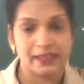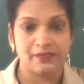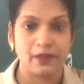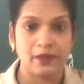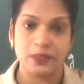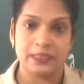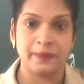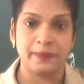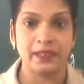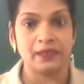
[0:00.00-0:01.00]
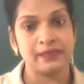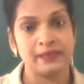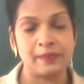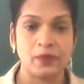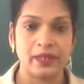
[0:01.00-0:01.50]
fellow is bigger,
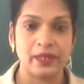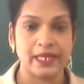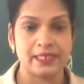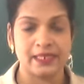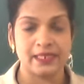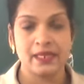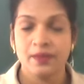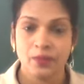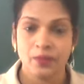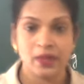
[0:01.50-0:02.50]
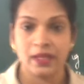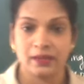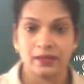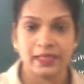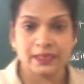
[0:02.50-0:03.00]
then
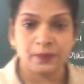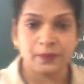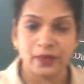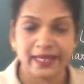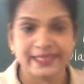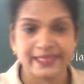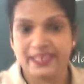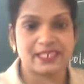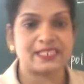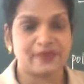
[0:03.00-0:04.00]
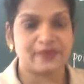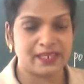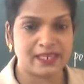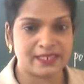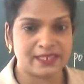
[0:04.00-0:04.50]
that polarization is very
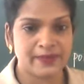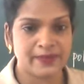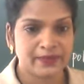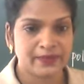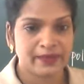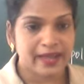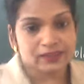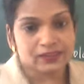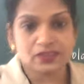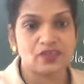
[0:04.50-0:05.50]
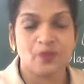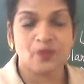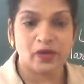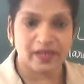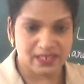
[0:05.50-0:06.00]
easy. Extent of
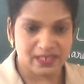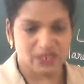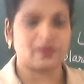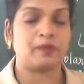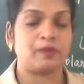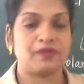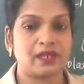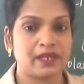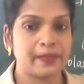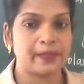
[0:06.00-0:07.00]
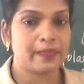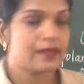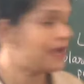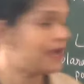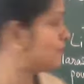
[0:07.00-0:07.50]
polarization will be very high.
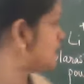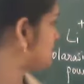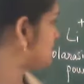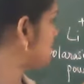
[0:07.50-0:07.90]
And what is meant